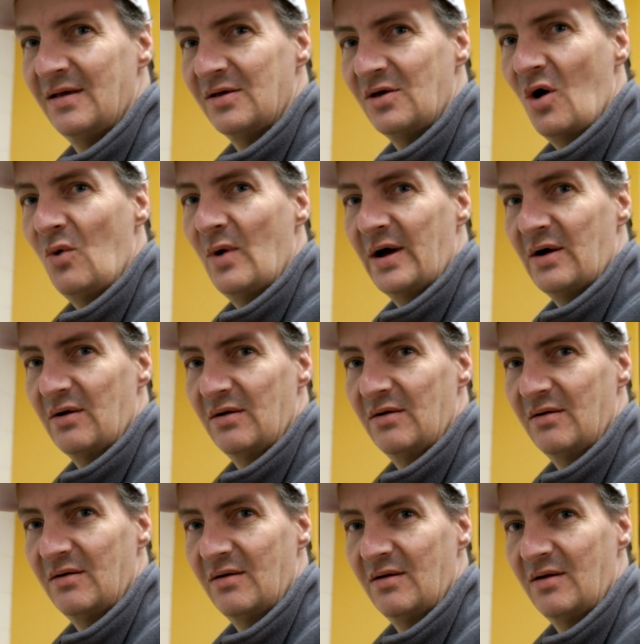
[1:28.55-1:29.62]
Go where?
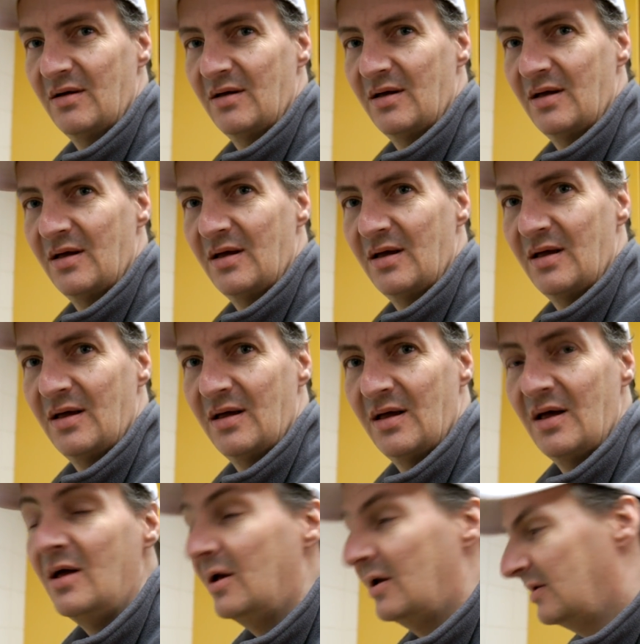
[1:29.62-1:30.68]
Do you golf?
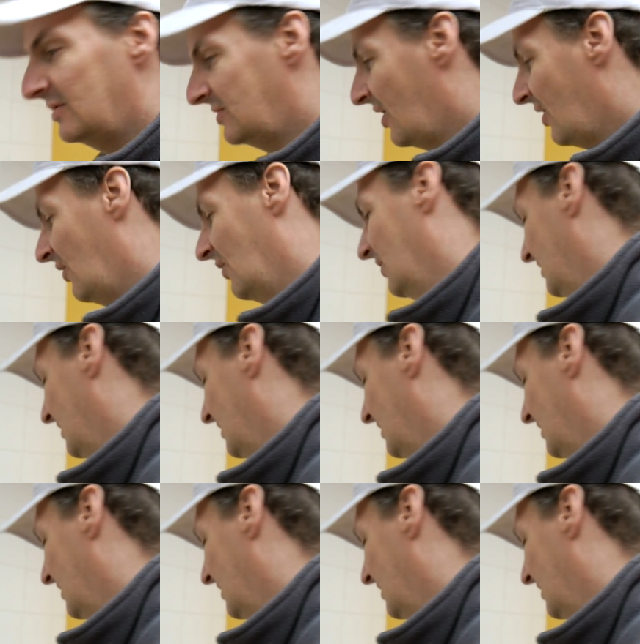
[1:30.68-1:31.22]
Not go. No.